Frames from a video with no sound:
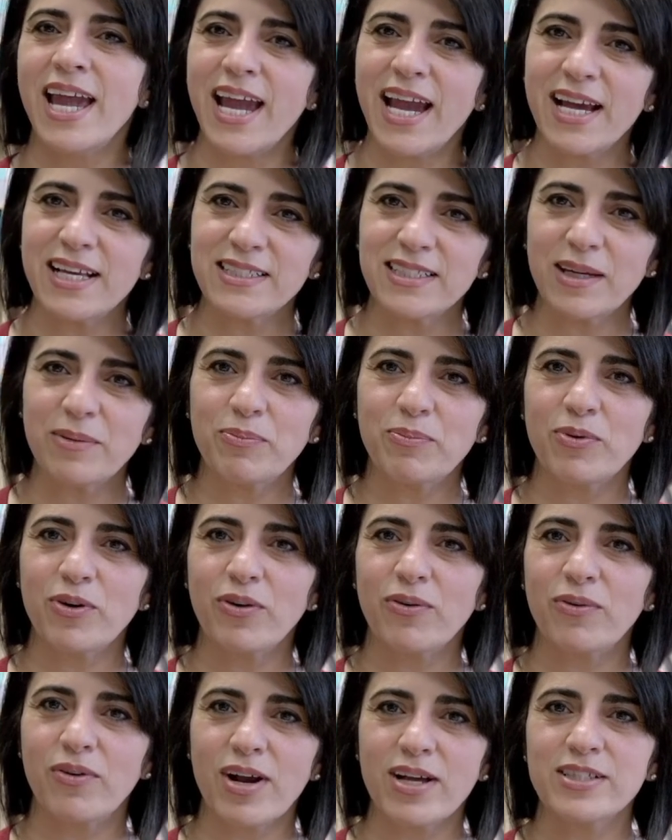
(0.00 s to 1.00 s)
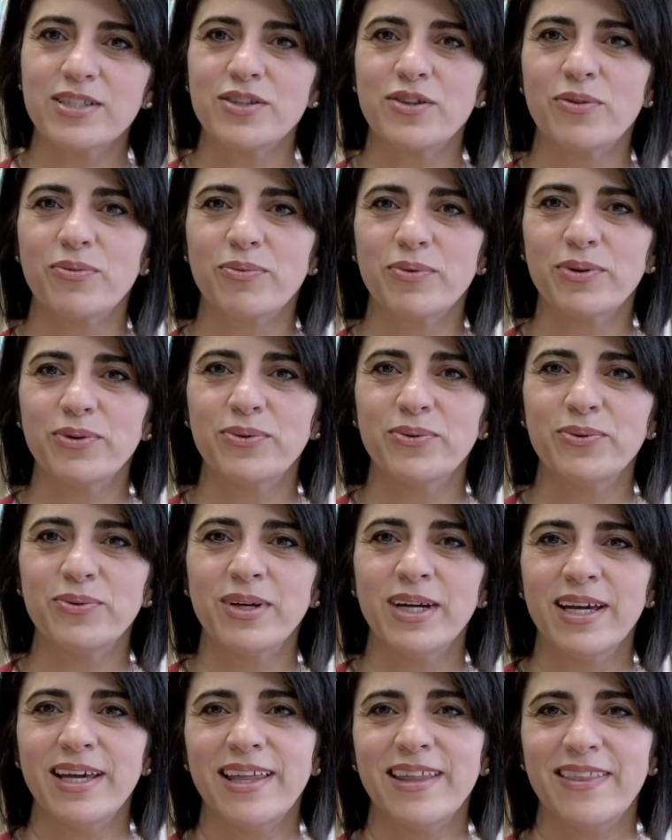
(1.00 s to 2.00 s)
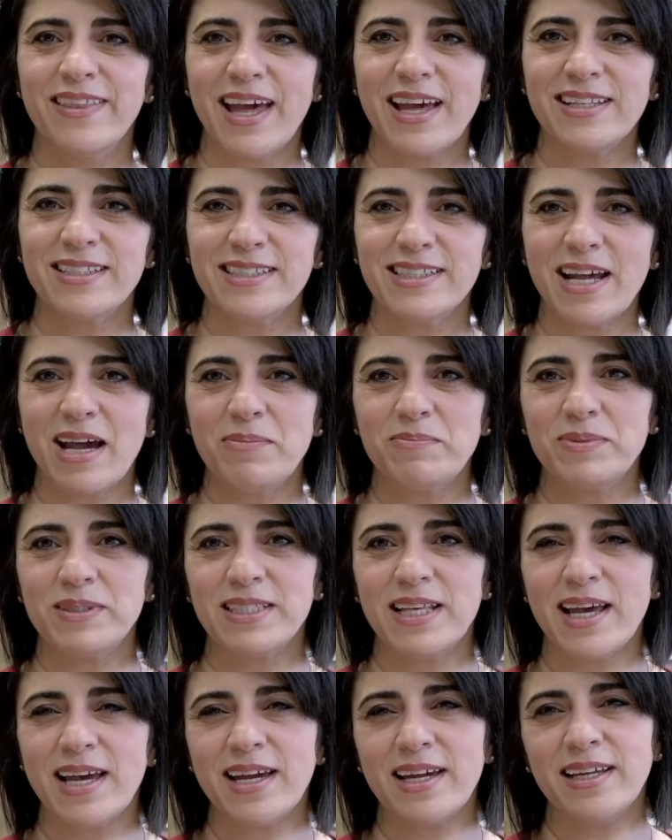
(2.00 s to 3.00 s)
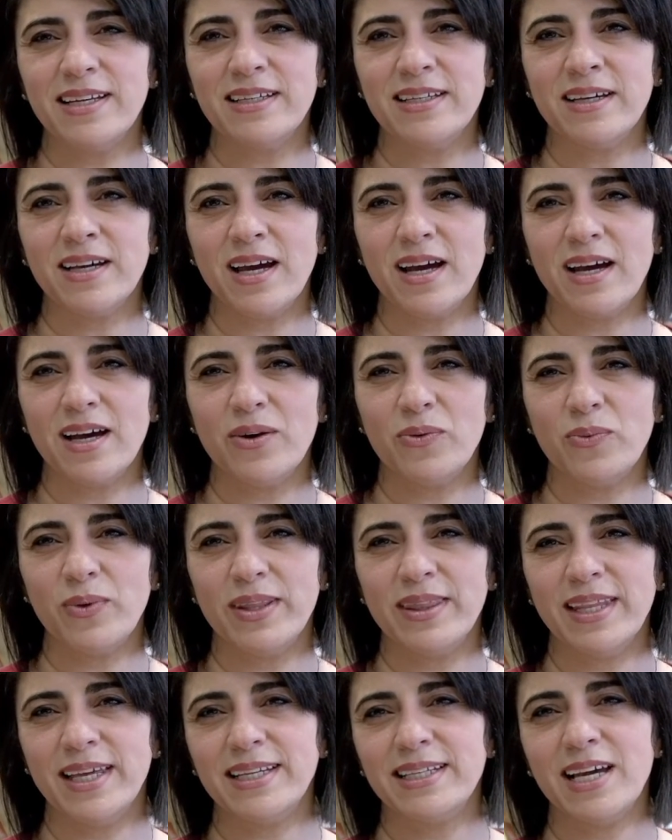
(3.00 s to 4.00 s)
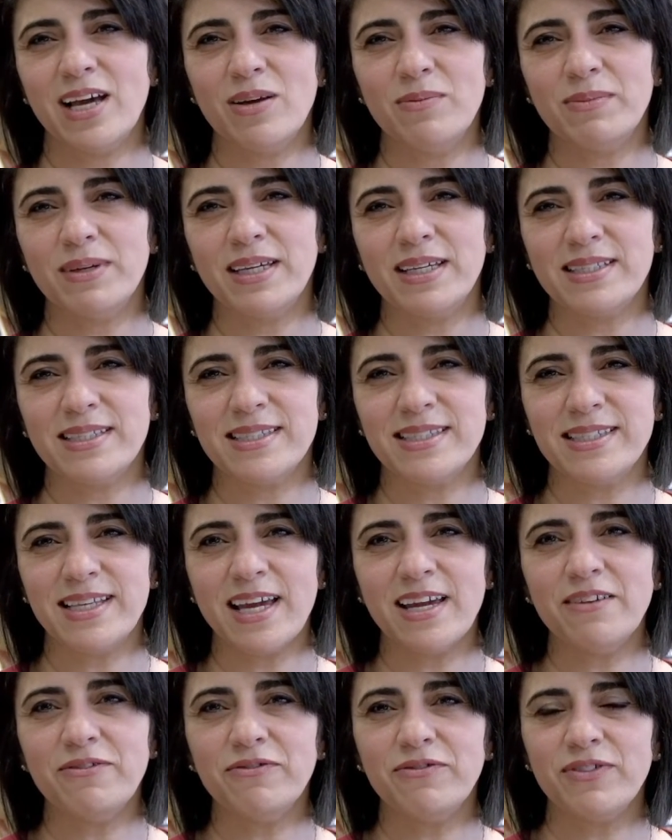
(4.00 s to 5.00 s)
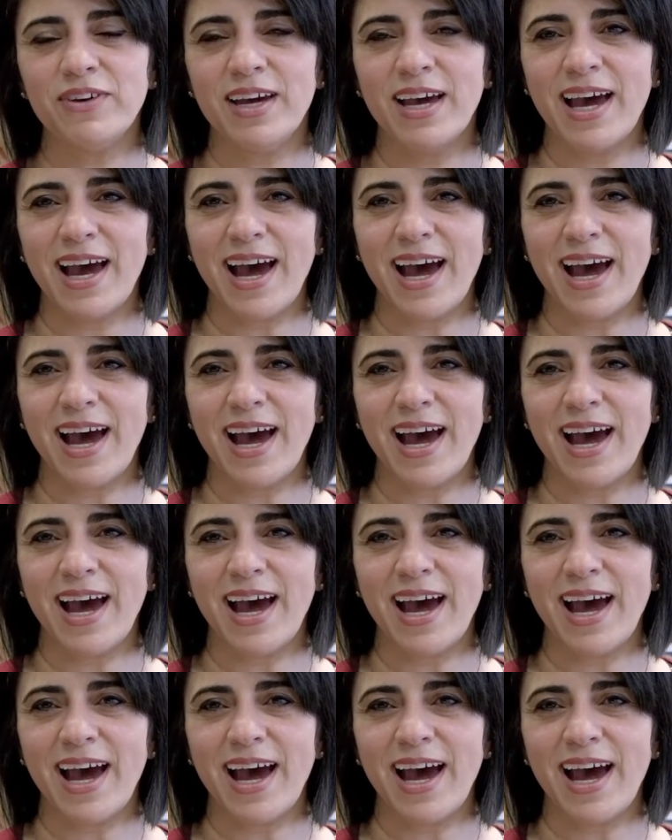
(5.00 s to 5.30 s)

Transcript: As I progress through that stop sign, uh, when they tell me it's safe,